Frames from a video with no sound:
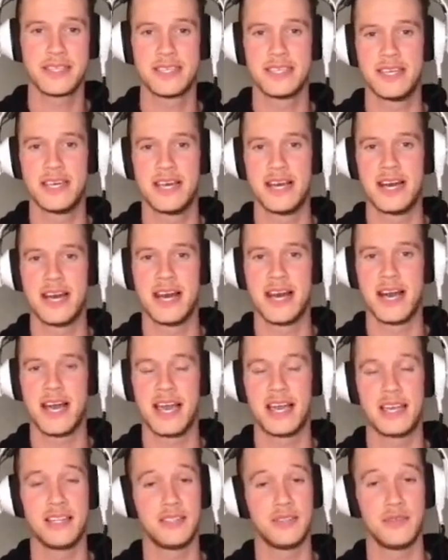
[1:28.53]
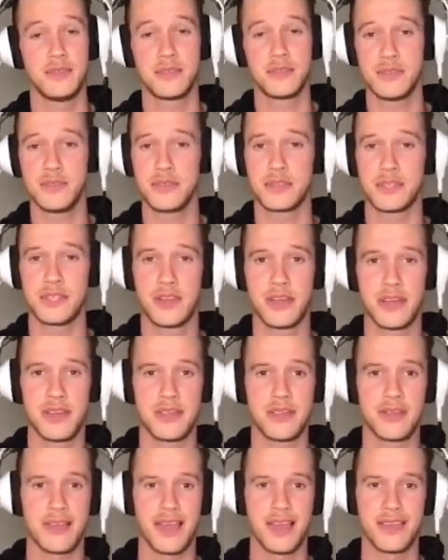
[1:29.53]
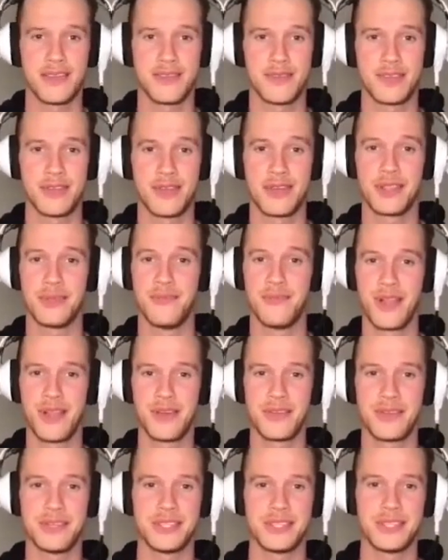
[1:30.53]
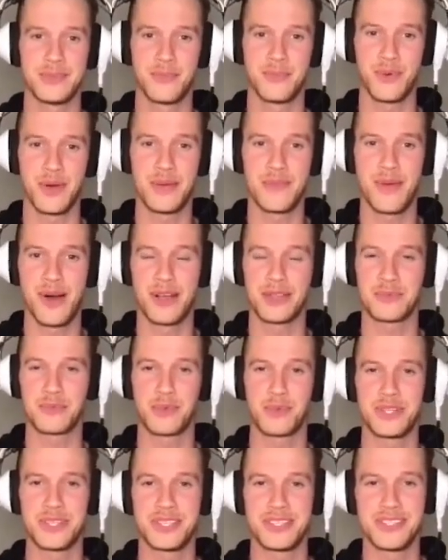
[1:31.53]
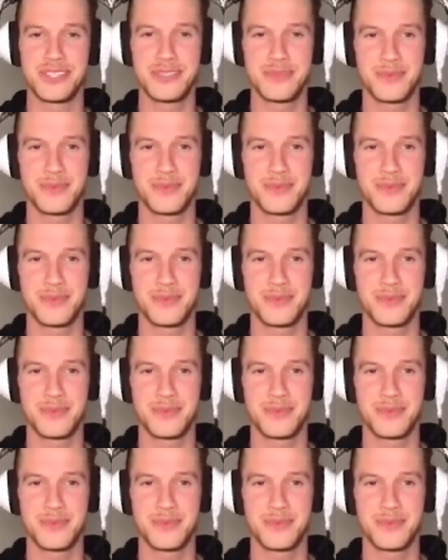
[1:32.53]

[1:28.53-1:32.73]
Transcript: And look, and you got Lamelo, his boy Miles Bridges.